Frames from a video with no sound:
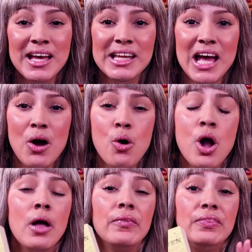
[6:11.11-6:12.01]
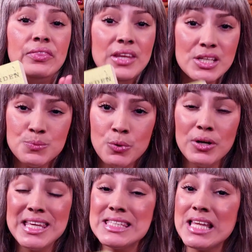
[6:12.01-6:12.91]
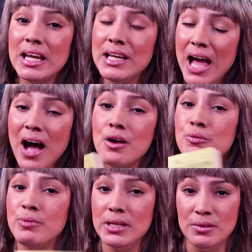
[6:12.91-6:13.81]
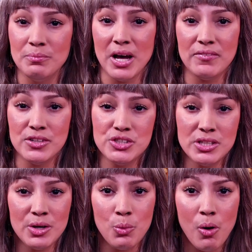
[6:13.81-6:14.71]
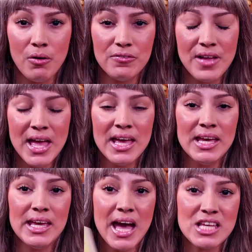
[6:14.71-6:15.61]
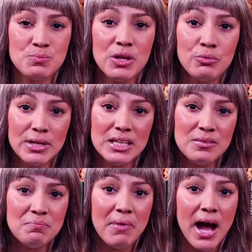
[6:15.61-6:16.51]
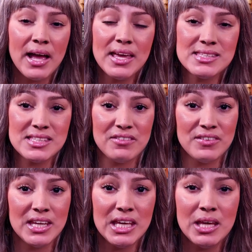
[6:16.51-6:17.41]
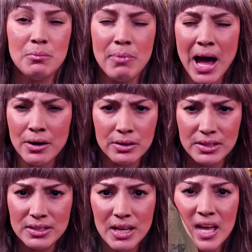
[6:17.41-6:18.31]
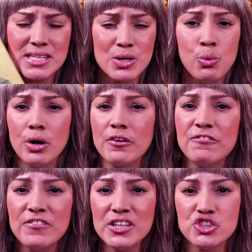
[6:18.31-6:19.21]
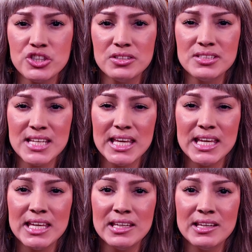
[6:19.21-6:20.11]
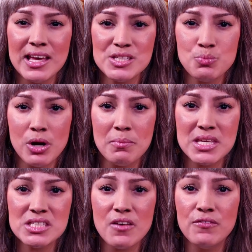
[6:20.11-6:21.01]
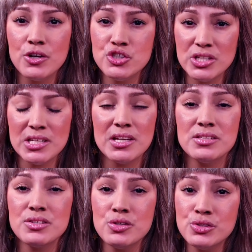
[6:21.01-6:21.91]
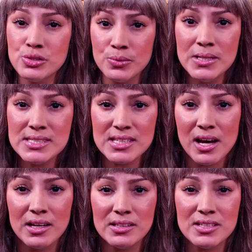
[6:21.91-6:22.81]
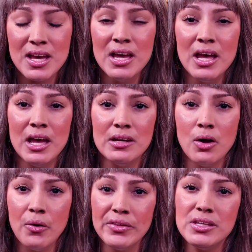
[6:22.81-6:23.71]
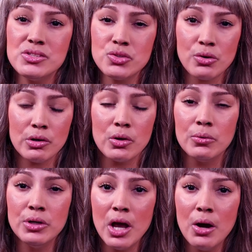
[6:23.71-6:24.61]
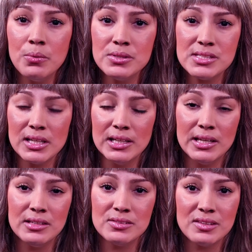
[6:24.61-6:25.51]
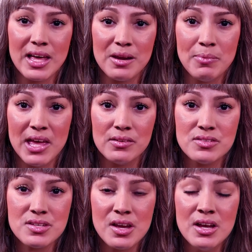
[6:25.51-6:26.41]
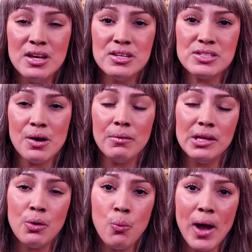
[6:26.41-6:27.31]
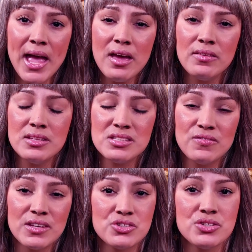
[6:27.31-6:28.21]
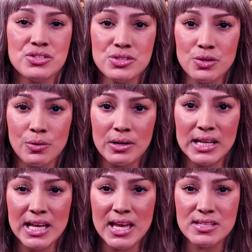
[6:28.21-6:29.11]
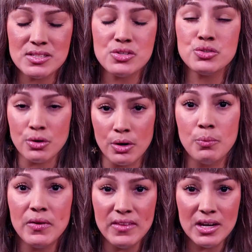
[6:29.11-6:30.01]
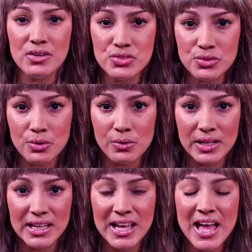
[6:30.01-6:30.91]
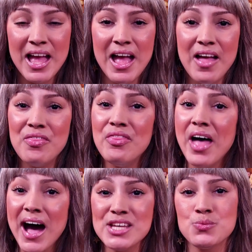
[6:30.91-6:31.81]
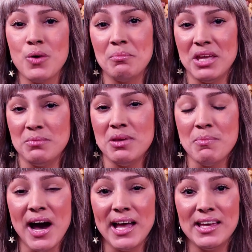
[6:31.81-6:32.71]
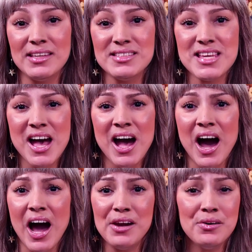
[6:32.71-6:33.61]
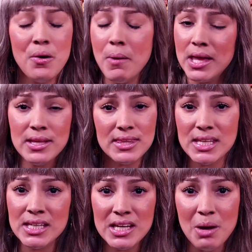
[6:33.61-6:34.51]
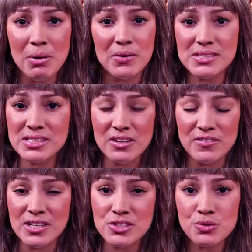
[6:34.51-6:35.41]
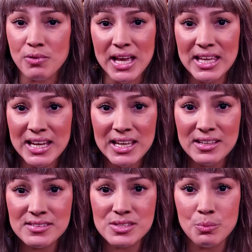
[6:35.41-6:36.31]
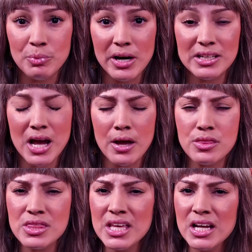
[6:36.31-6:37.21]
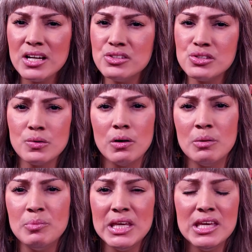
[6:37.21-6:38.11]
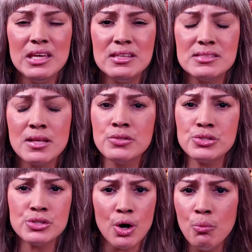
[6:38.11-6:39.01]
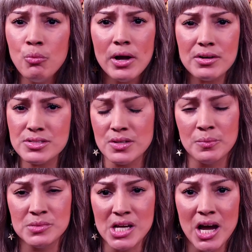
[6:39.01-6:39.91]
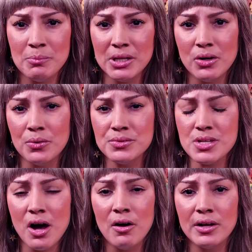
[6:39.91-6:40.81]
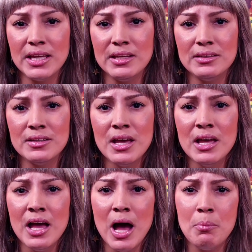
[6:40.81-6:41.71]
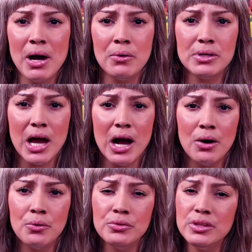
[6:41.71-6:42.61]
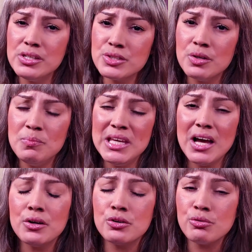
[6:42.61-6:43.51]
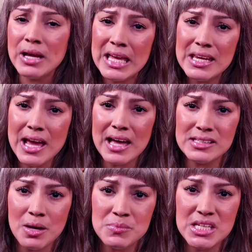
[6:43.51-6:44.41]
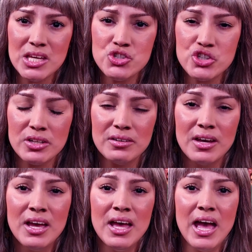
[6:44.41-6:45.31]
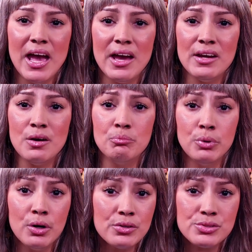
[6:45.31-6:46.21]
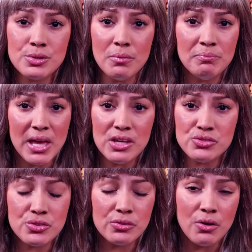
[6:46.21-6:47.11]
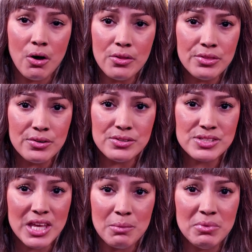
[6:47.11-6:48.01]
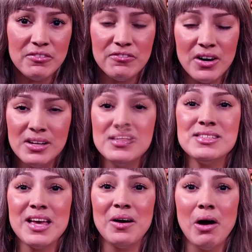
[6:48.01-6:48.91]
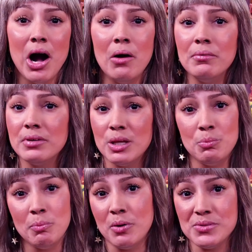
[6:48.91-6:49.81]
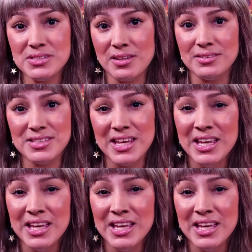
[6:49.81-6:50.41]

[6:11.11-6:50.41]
Now, this book is not written by Virginia Woolf. It has been written by Stephanie Barron as a work of fiction, taking as premise Virginia's suicide and all the historical notes leading to that event. So in a way, this fiction story is a story within a story, and that's what made me buy it. I don't know anything about Stephanie's writings, but I think I saw a piece somewhere some time ago talking about how this could be a great adaptation, and books based on authors can be fun. So I'll keep you posted.